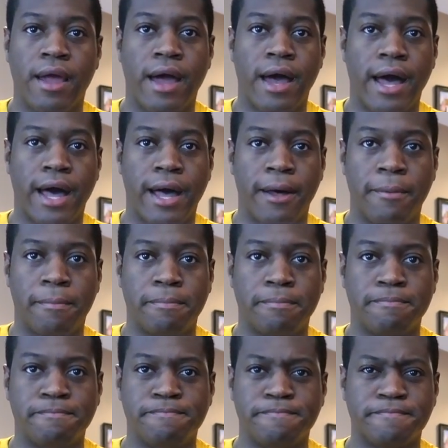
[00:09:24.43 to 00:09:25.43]

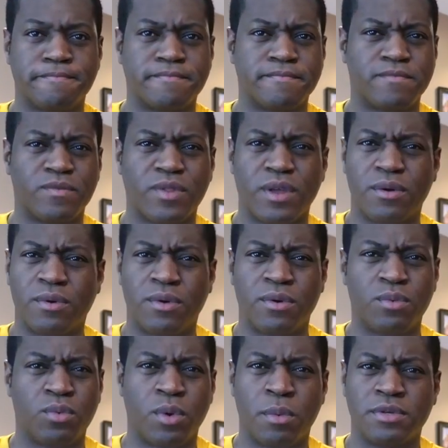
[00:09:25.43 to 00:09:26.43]
What
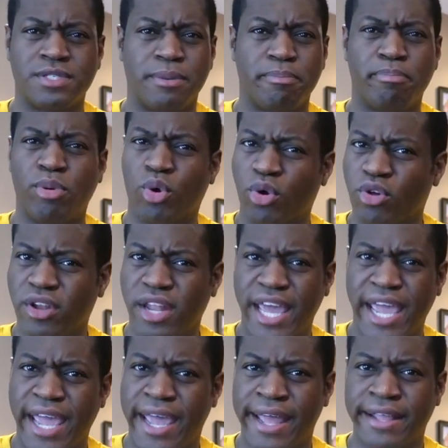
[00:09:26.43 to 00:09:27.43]
was it?
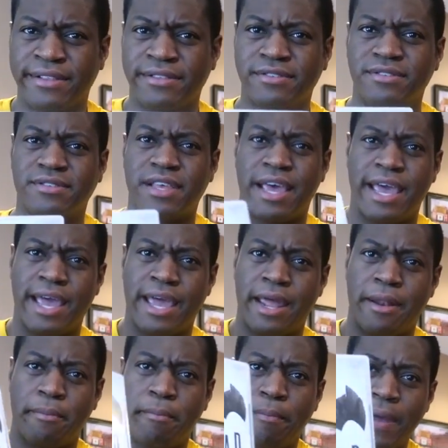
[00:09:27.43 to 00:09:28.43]
Borderlands,
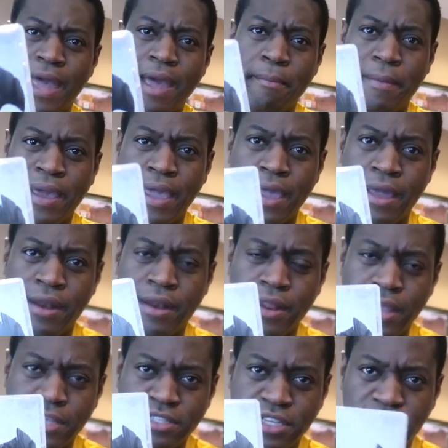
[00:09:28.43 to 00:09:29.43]
and Batman
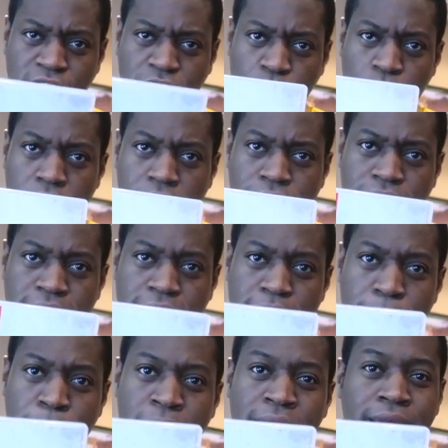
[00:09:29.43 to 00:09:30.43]
is another one of
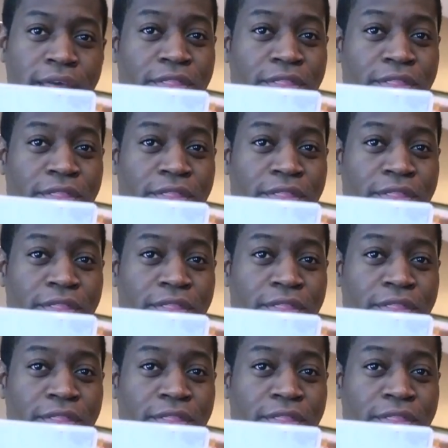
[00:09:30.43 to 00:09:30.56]
them.